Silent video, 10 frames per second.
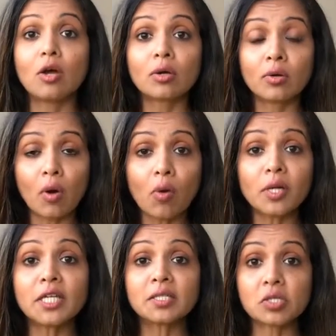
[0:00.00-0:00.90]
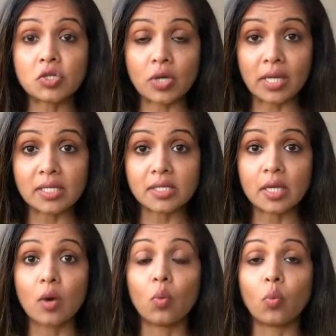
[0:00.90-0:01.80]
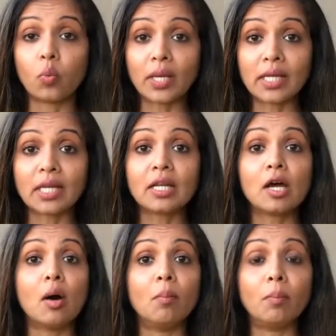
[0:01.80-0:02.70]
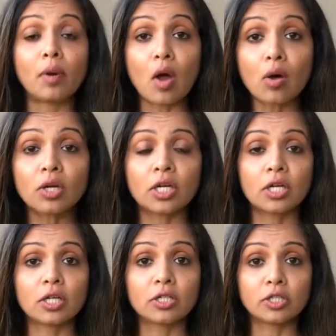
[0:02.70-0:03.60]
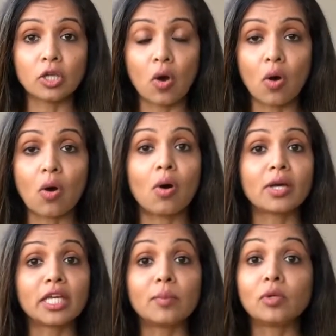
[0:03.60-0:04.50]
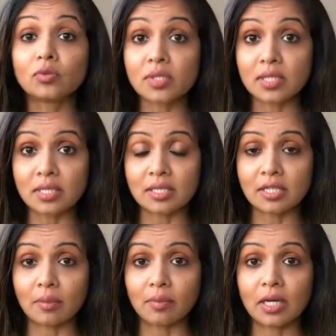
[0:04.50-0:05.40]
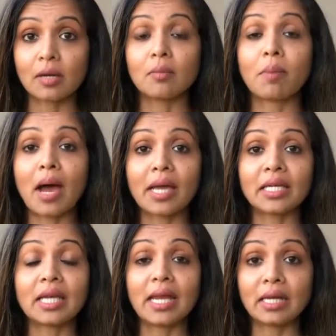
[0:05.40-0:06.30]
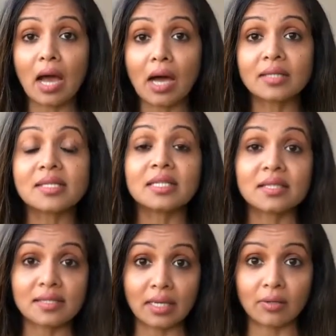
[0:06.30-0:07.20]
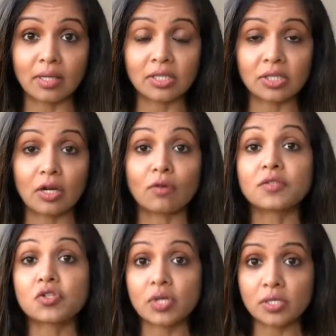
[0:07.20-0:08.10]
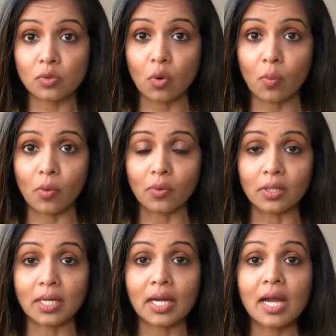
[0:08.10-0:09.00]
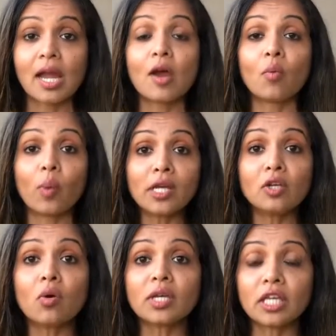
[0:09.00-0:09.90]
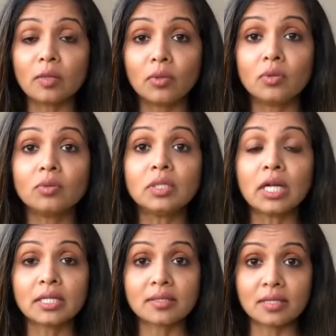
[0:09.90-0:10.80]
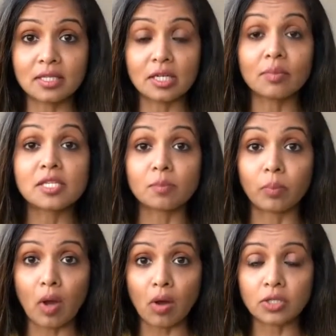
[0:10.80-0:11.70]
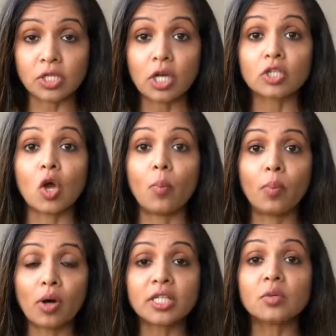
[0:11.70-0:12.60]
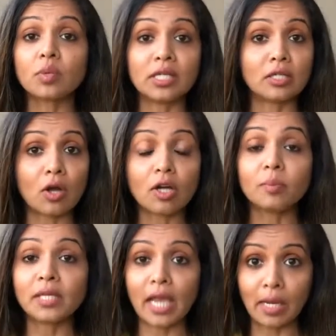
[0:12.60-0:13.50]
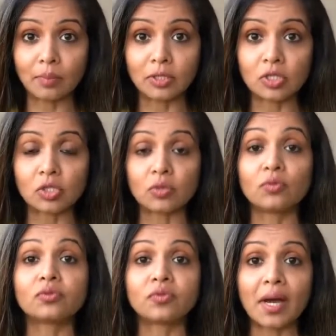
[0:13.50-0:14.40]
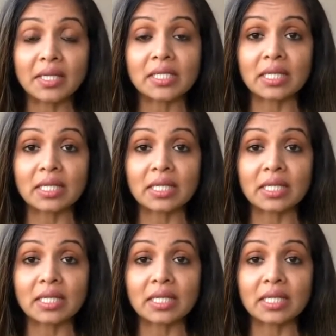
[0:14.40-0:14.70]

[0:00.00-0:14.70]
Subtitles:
Chronic stress will block your immune system by enhancing the secretion of stress hormone. When your immune system is blocked, your body will not be able to fight